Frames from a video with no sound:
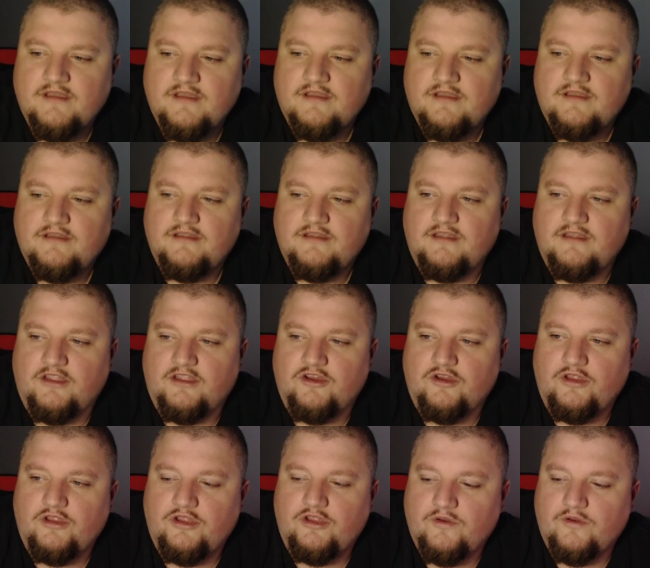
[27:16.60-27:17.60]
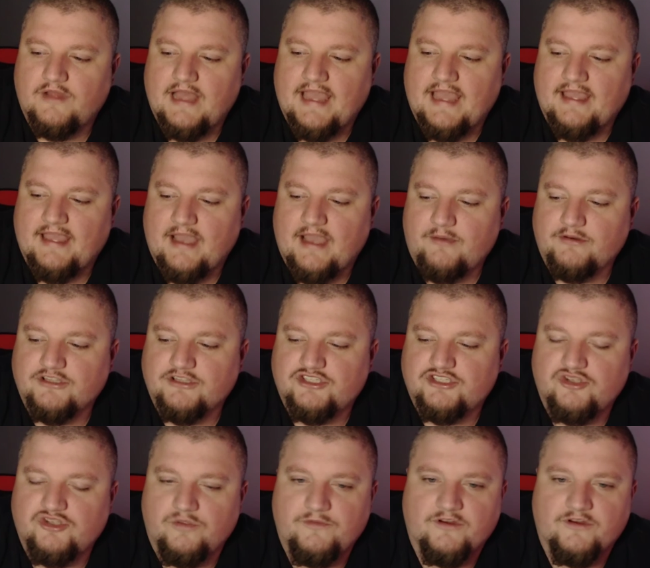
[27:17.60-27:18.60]
I would
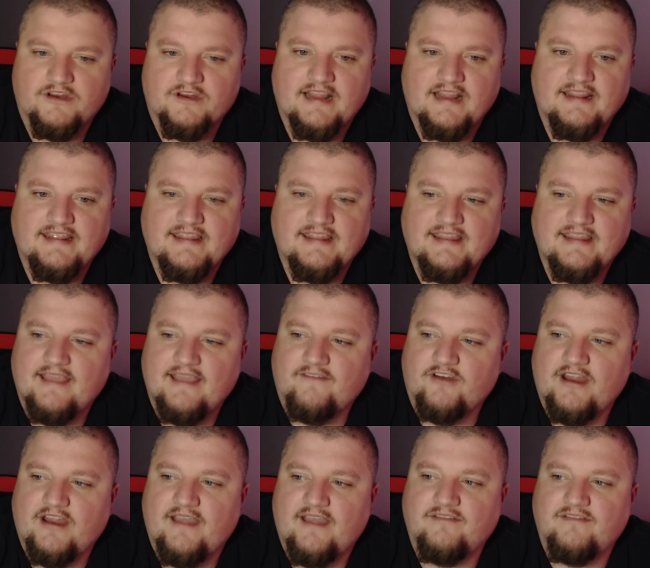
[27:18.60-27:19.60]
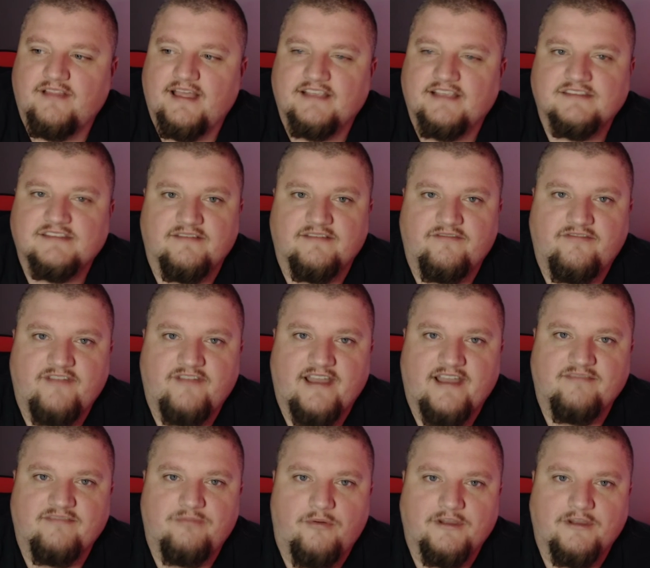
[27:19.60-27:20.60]
assume you're going to never have less than
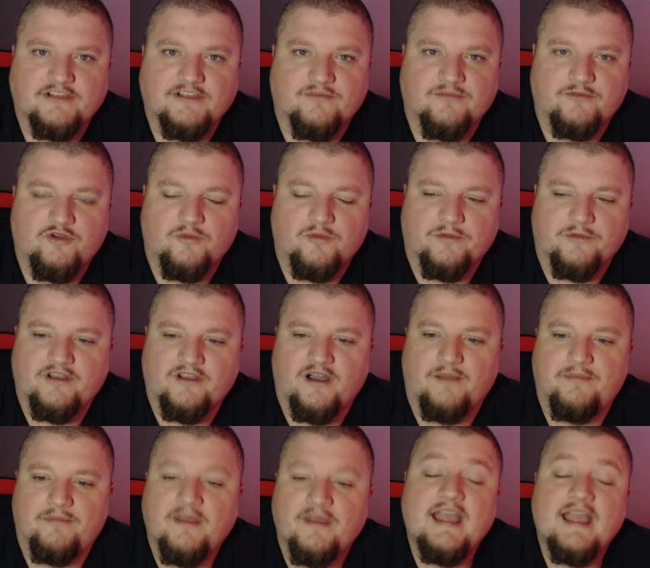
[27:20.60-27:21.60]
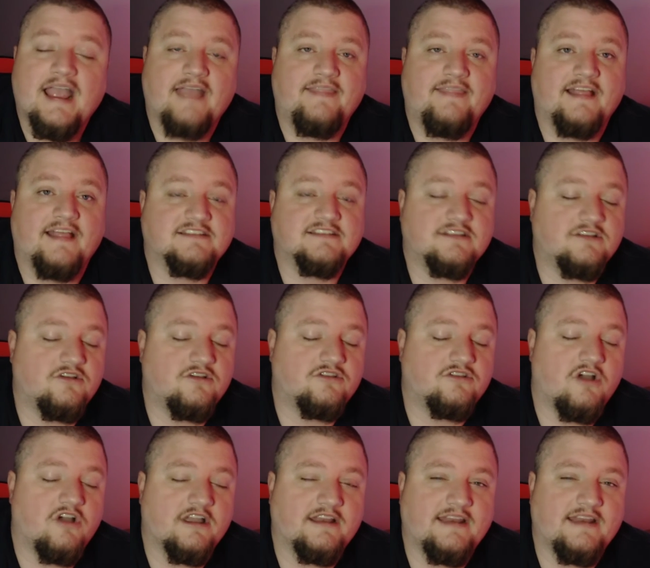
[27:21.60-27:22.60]
5 points from Cooper Kupp. And that's
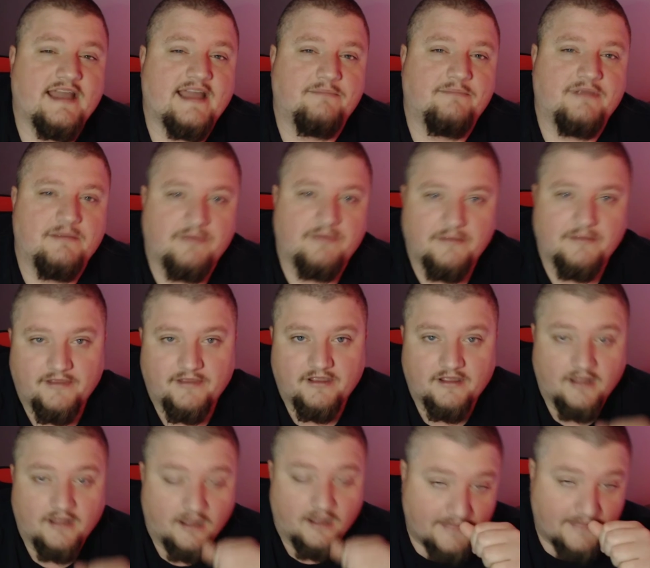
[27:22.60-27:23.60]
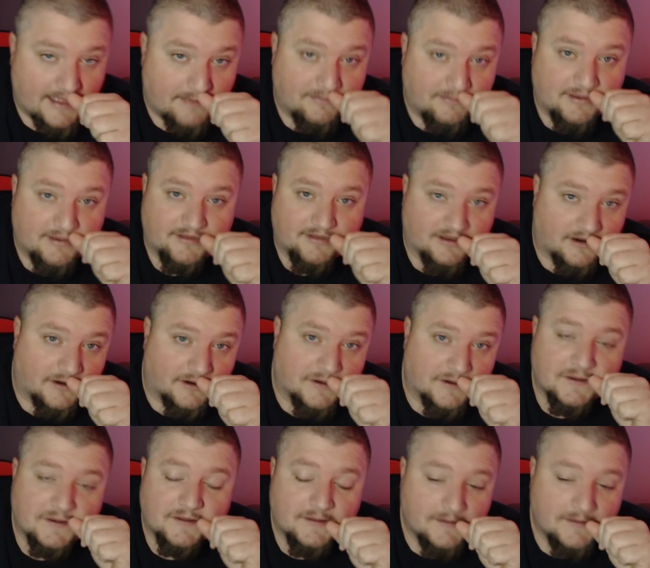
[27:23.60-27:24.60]
talking non-PPR.
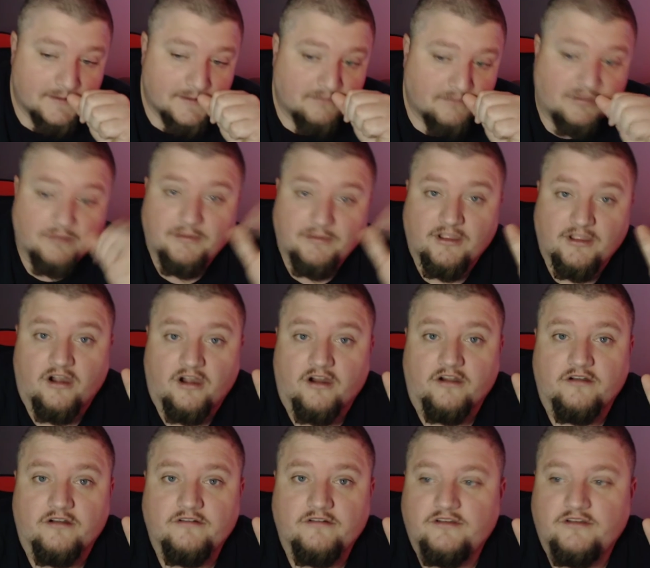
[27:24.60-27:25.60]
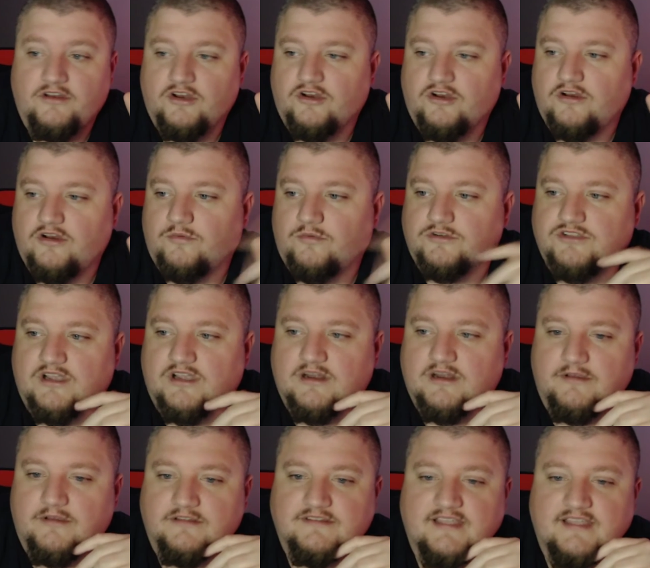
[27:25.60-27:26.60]
PPR, we're talking
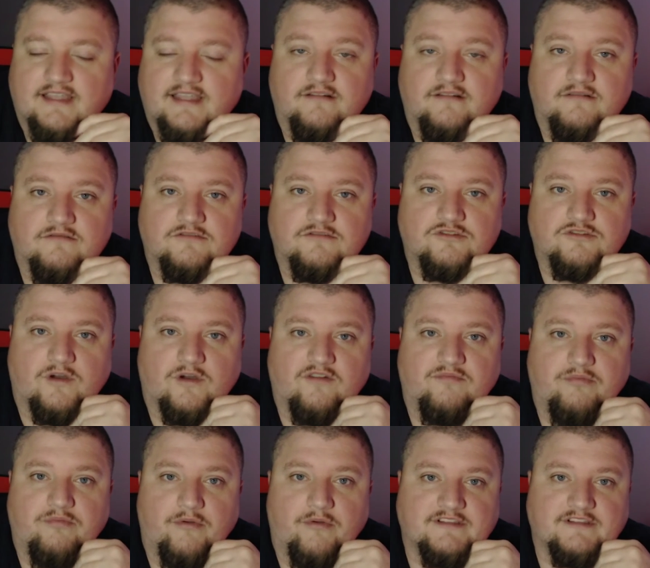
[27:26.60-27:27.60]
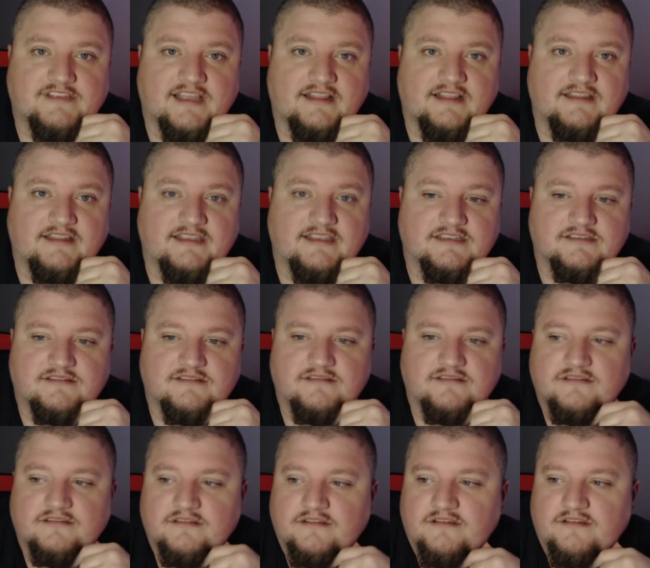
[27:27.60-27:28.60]
about 10, 12 points at least
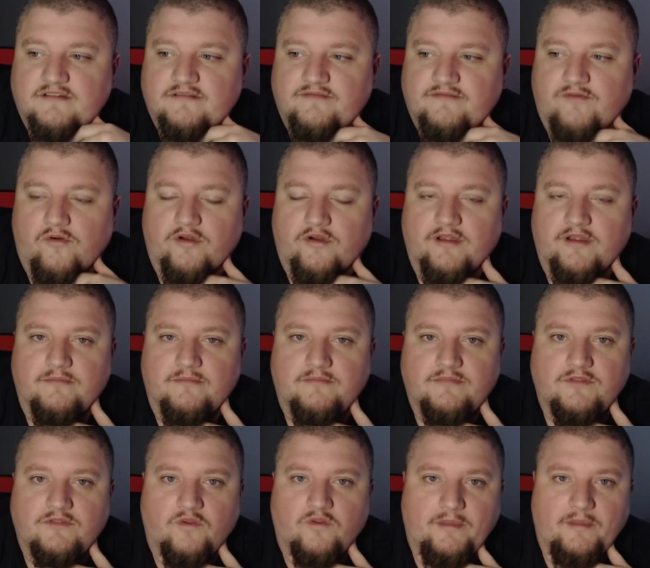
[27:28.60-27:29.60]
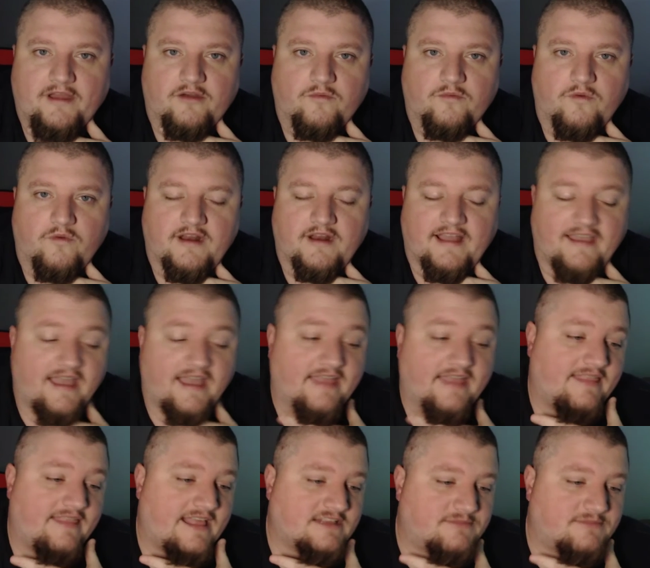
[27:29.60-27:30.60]
for him, no matter what. And
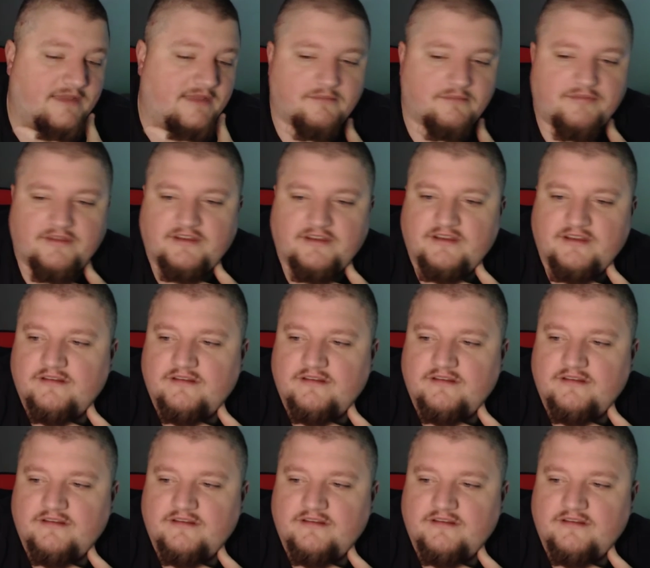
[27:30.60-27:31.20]
that's my opinion.